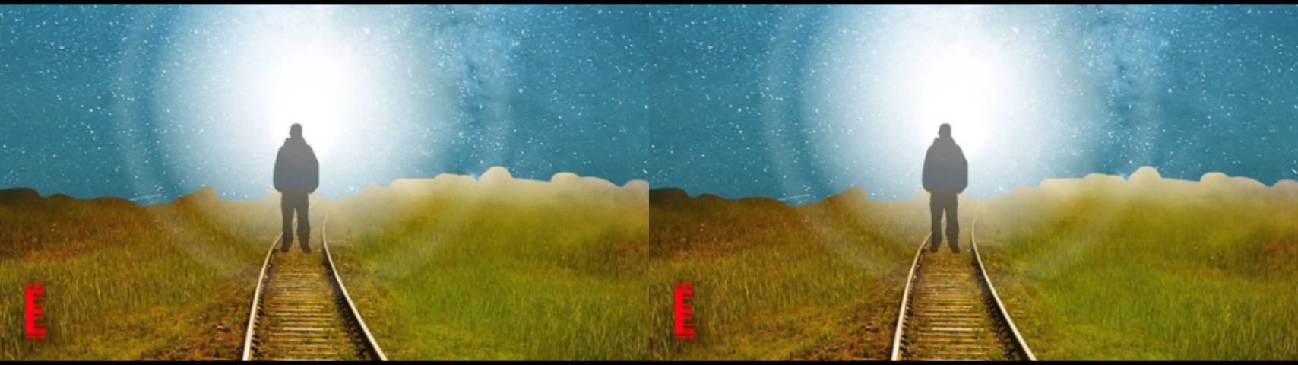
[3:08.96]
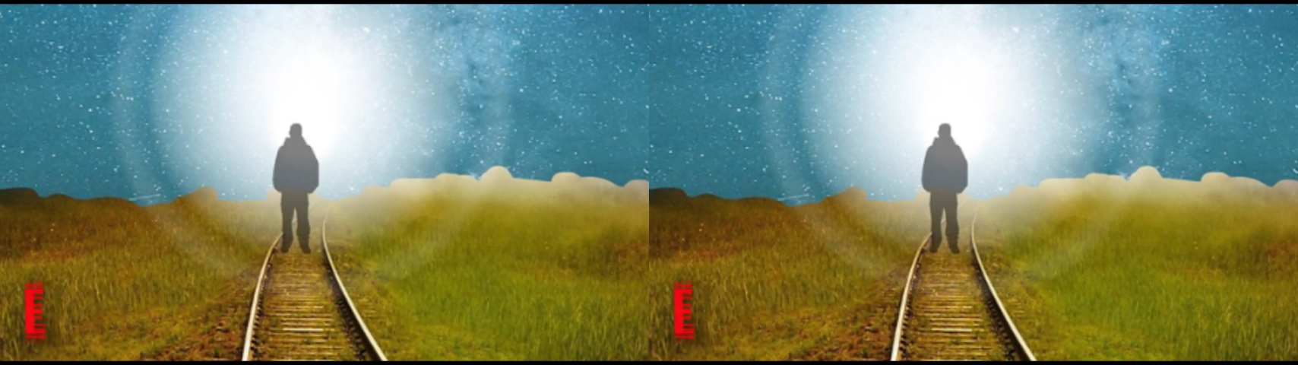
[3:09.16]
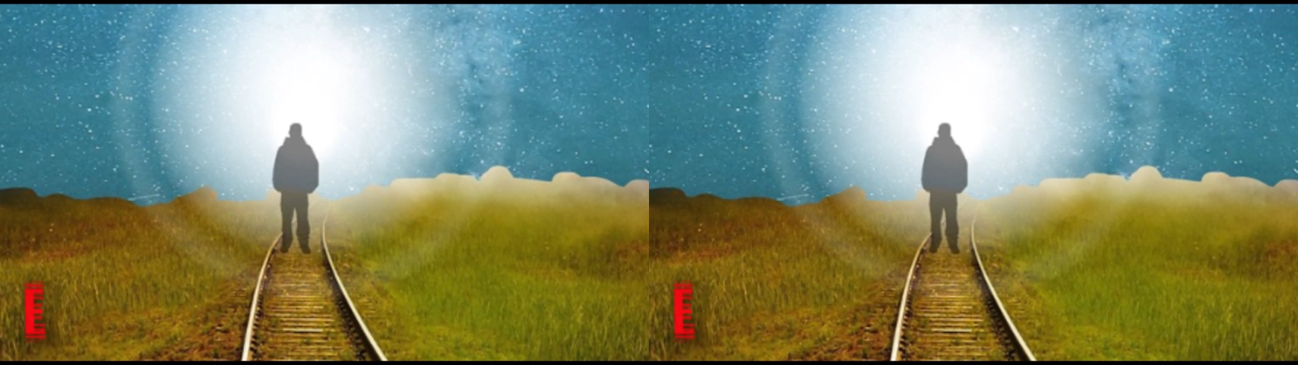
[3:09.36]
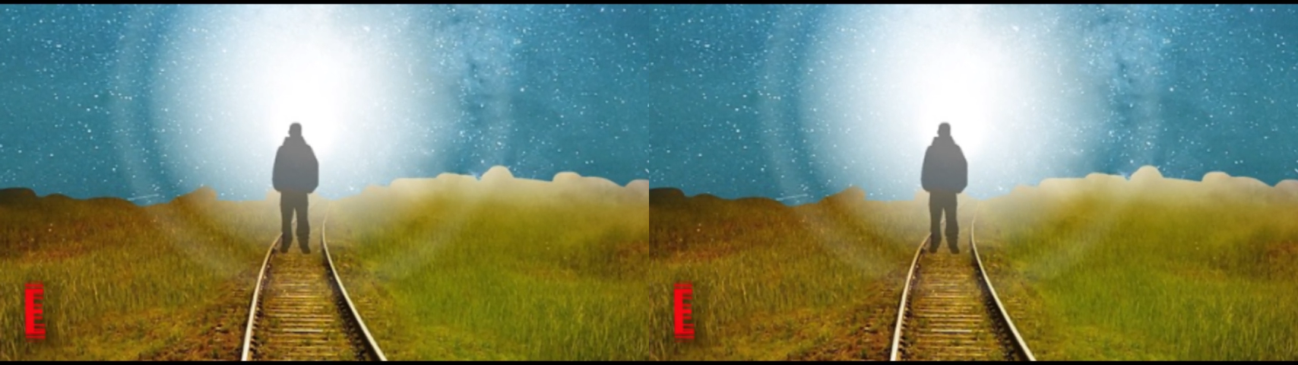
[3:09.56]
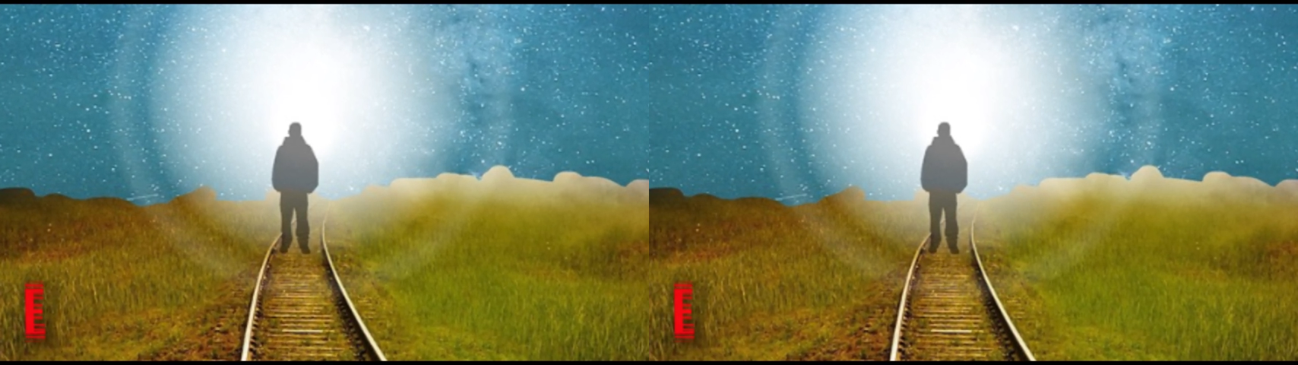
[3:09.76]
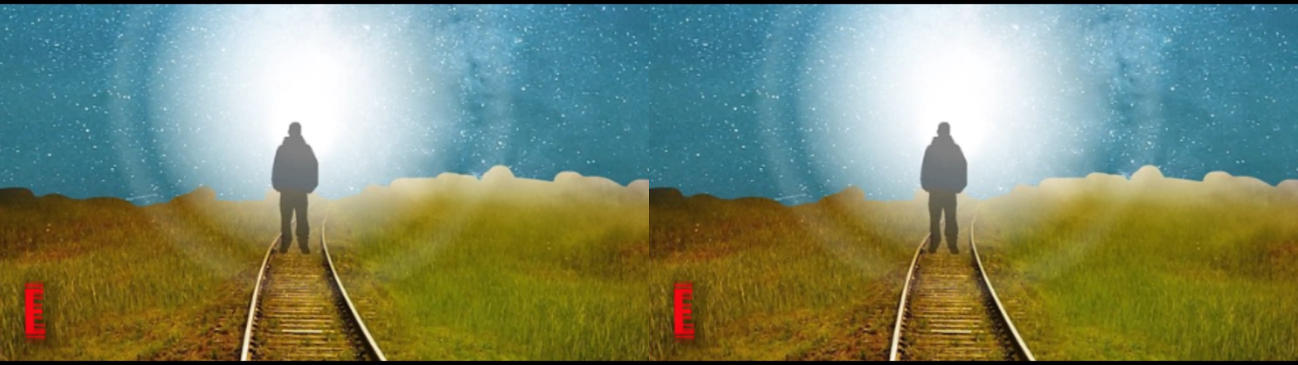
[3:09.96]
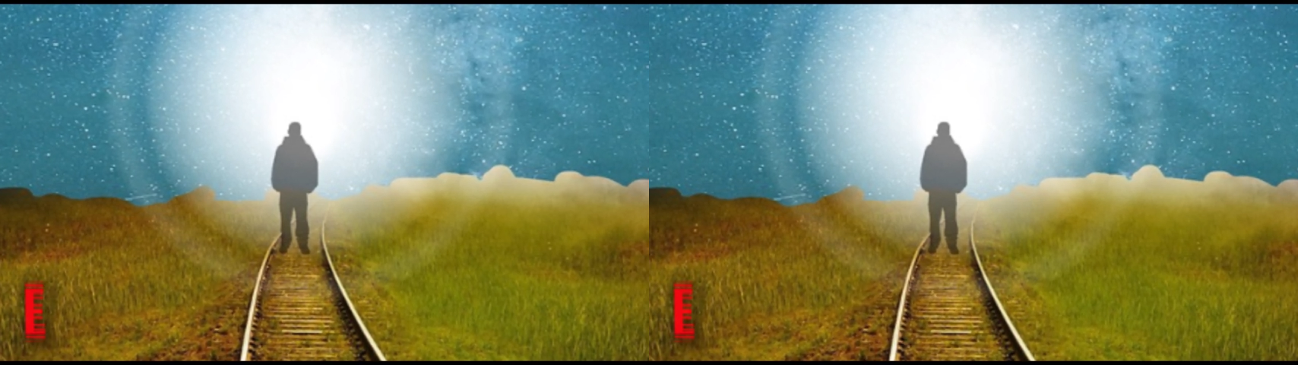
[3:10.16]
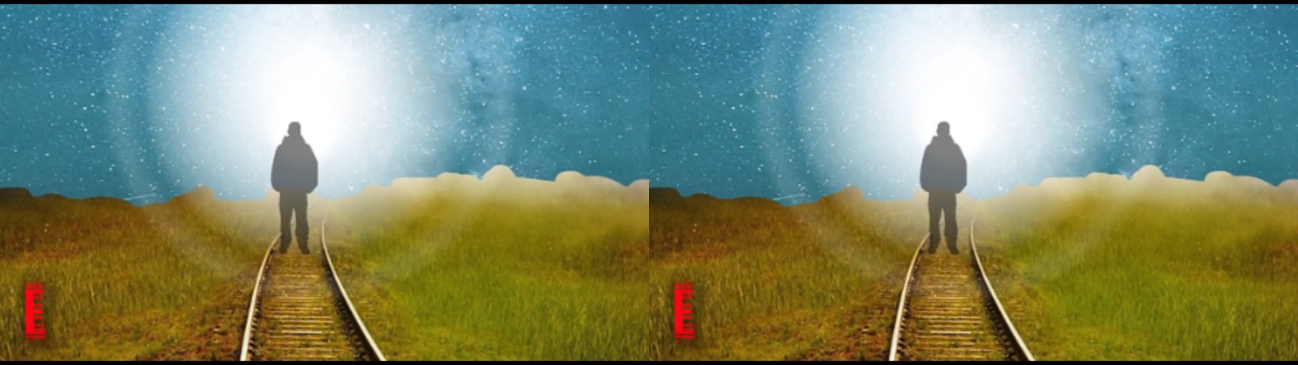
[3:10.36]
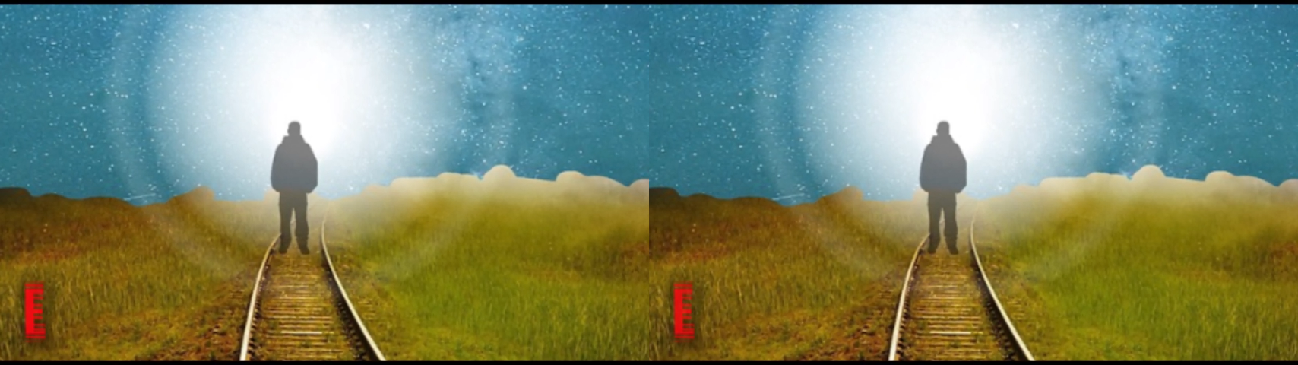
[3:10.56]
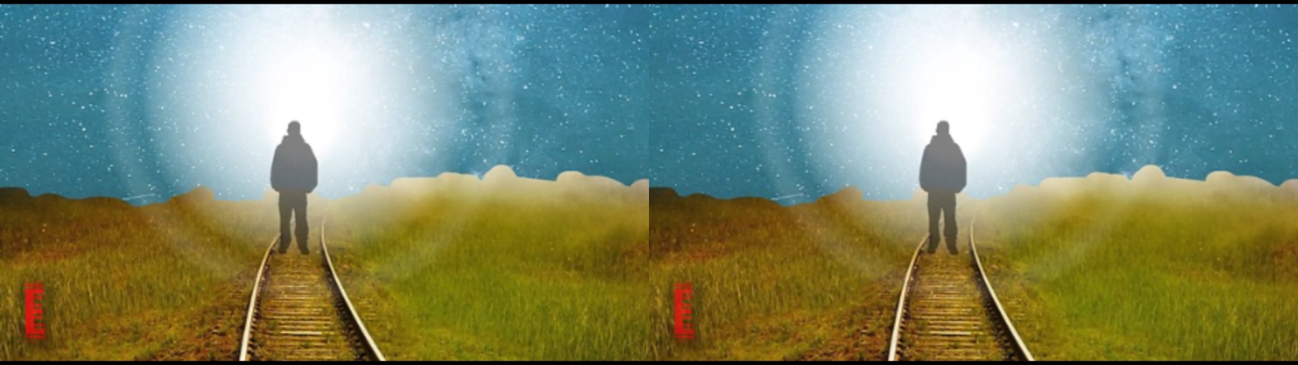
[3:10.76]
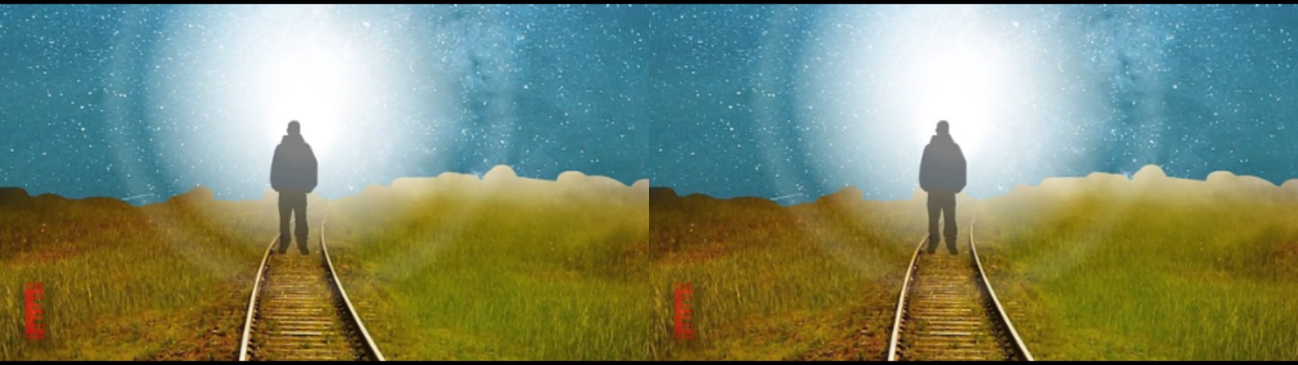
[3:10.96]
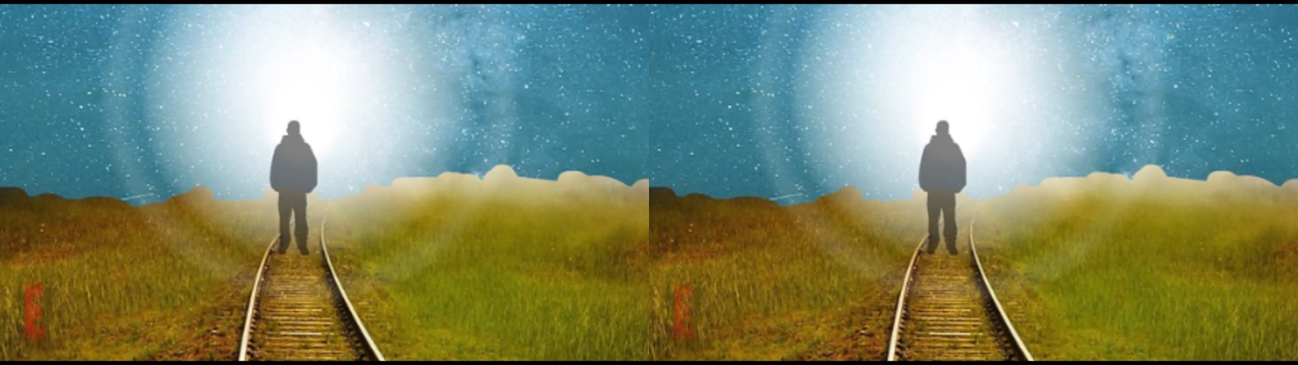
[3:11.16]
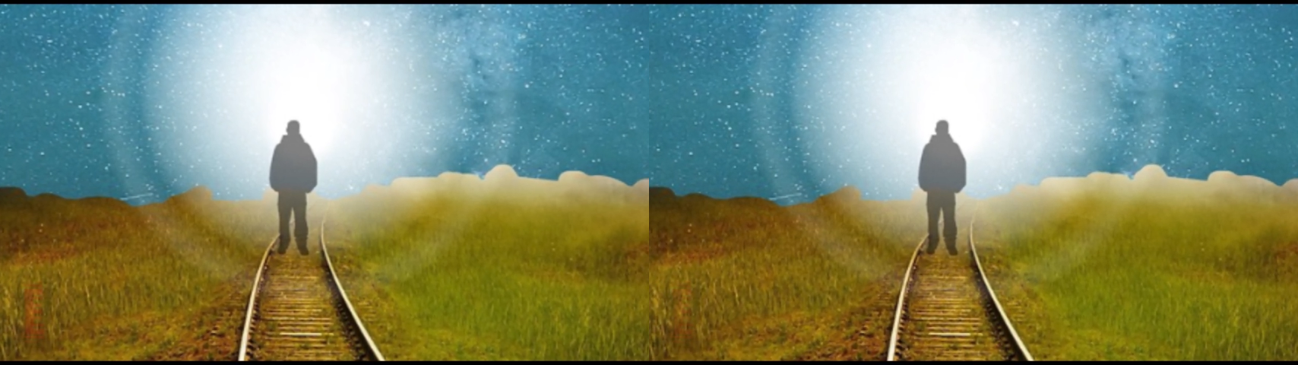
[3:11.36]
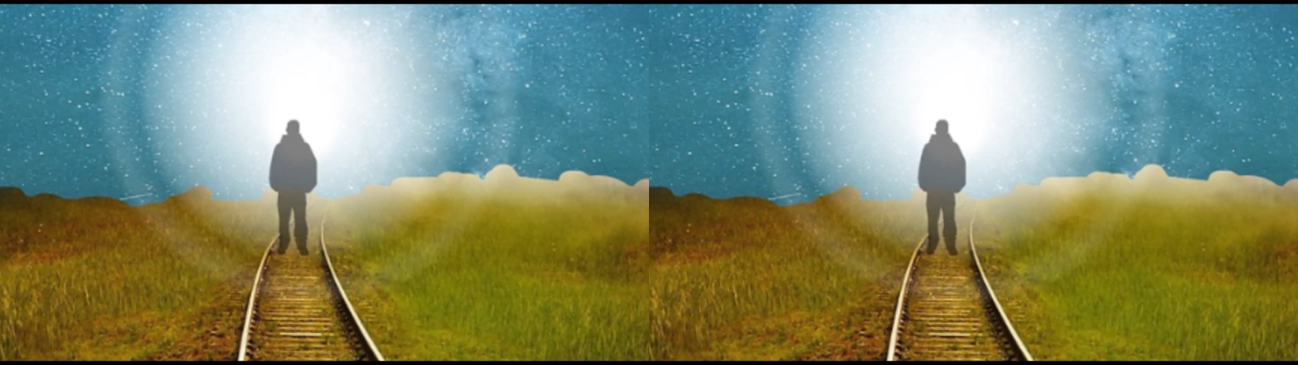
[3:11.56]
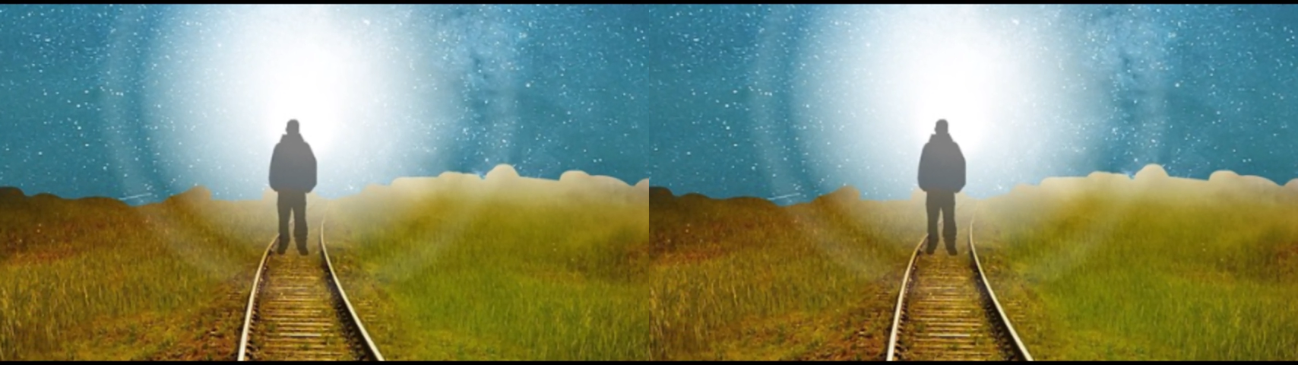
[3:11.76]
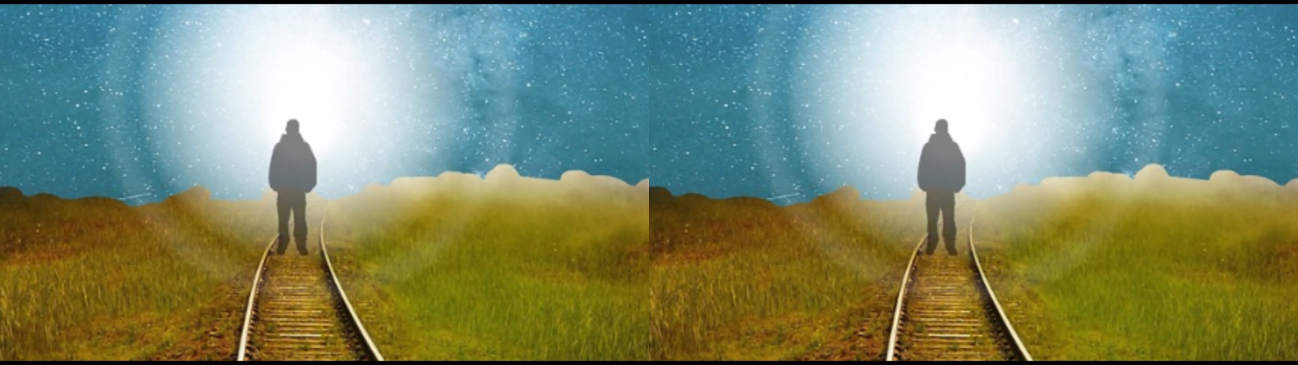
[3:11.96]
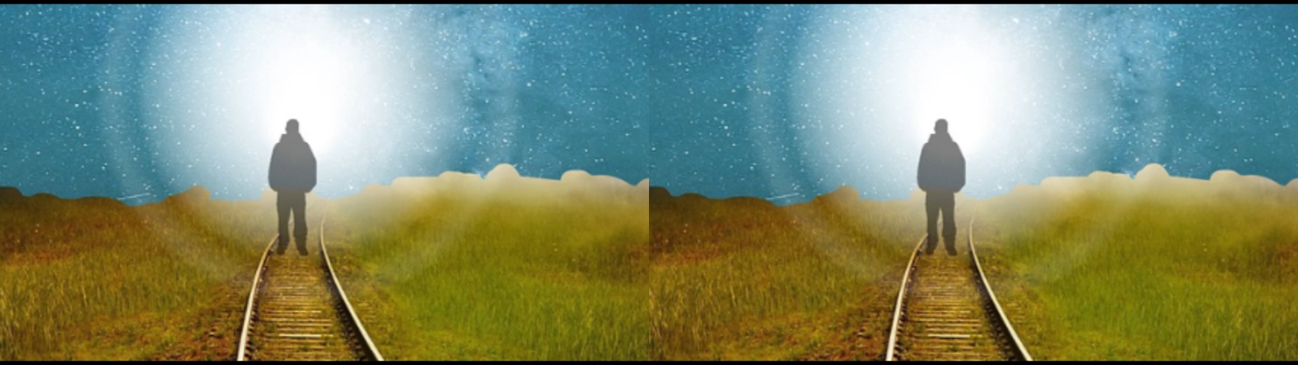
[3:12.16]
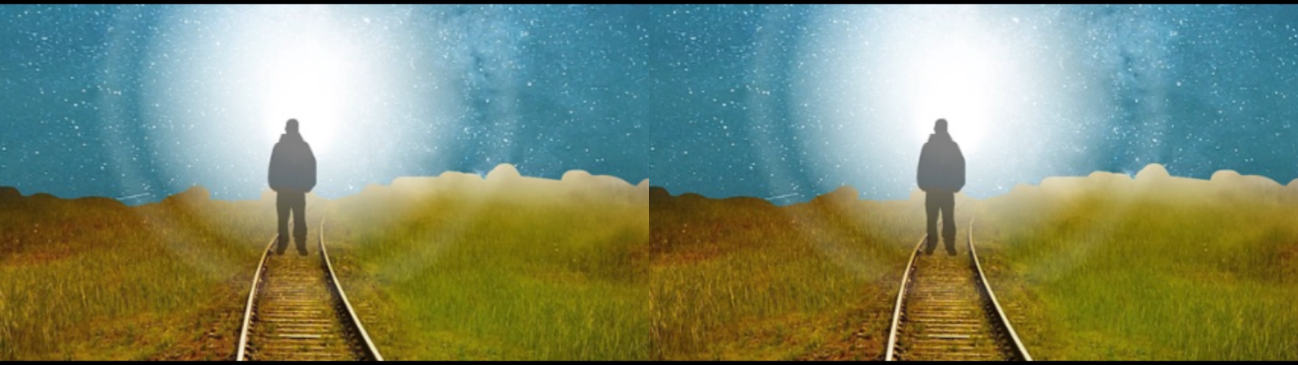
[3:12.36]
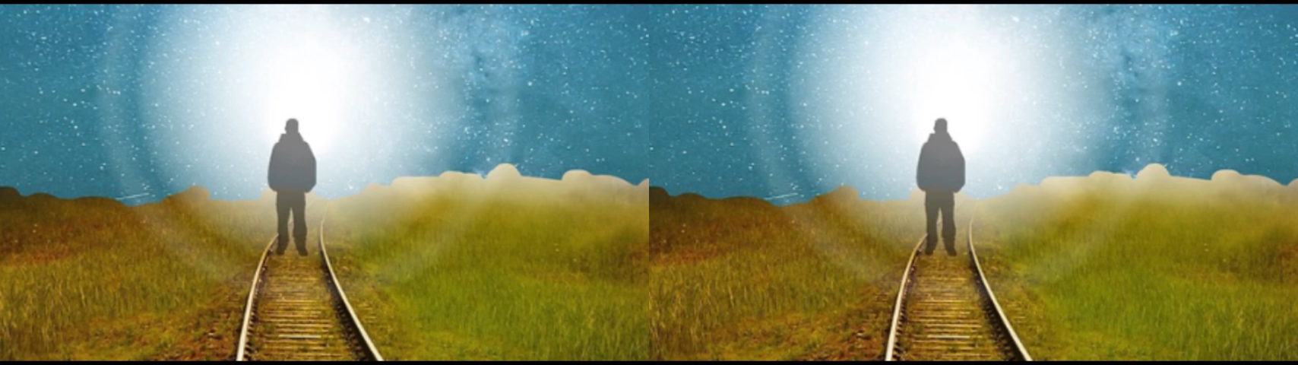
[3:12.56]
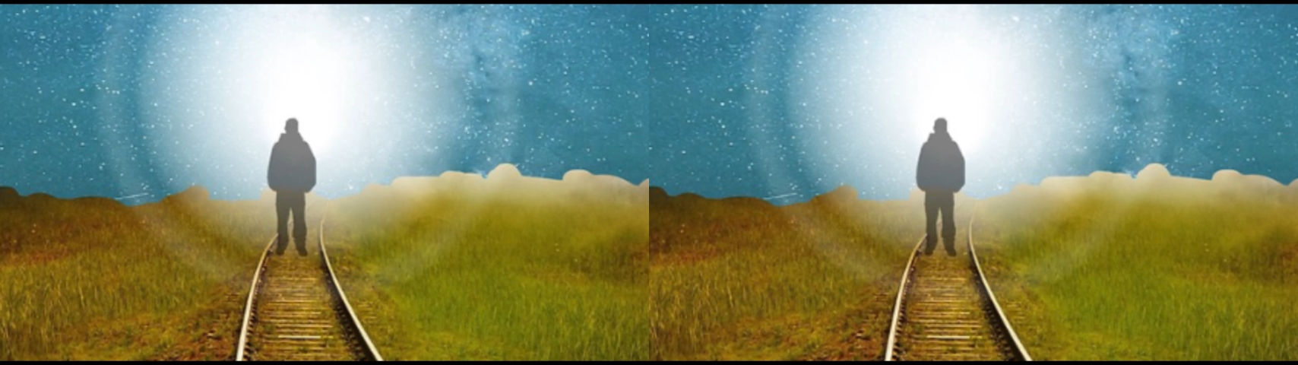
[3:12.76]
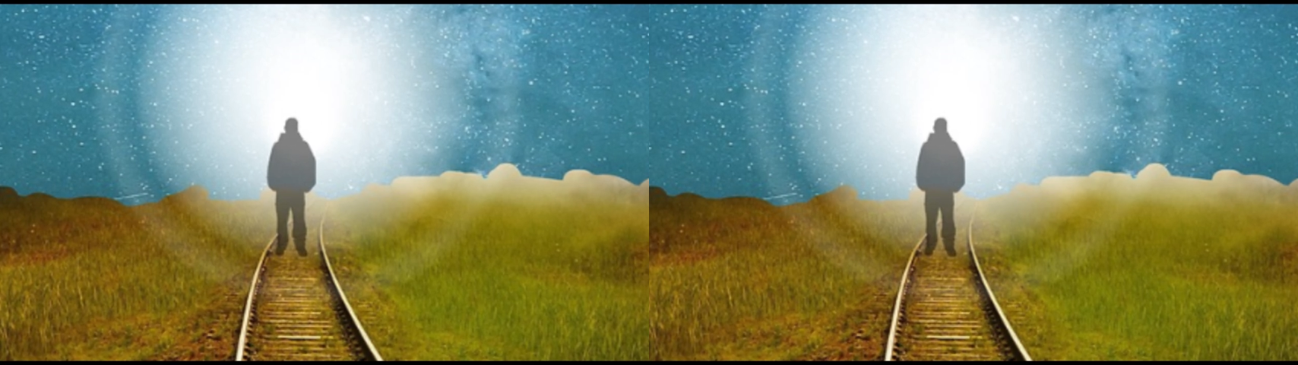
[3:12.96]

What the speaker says: No face is visible, so there are no lips to read.